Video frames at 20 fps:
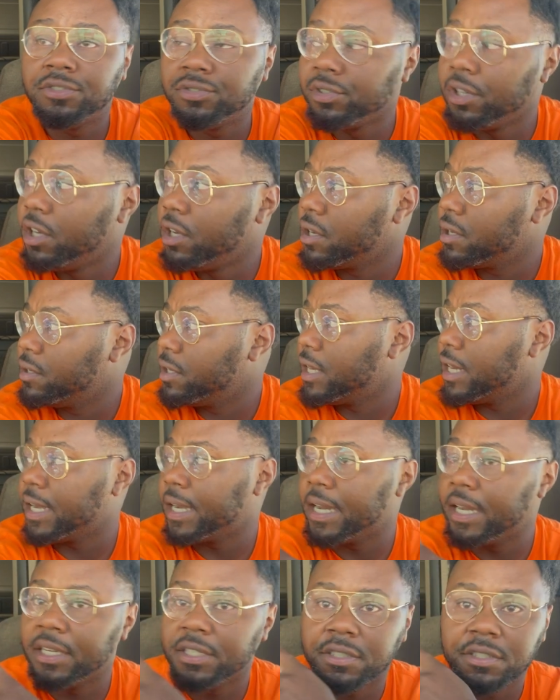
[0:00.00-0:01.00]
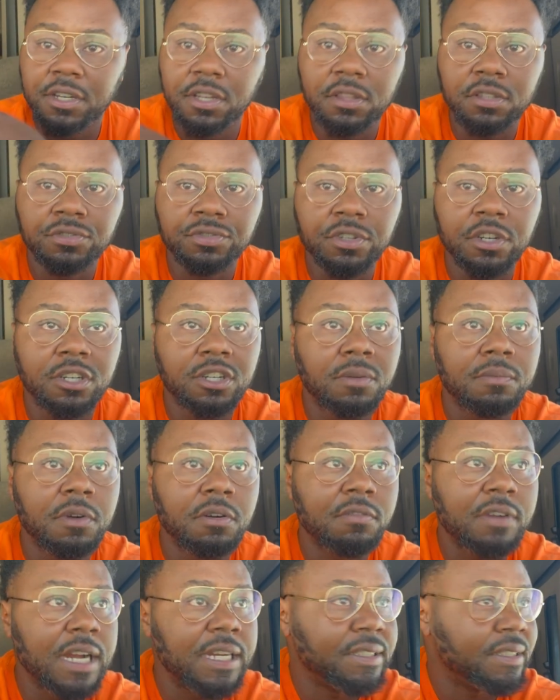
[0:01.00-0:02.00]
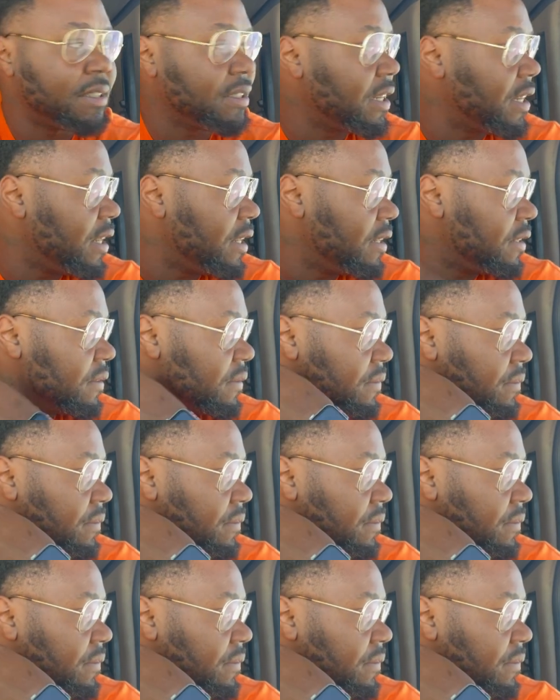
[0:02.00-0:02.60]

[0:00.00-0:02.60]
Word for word: truck. Then I got this other truck on my right side.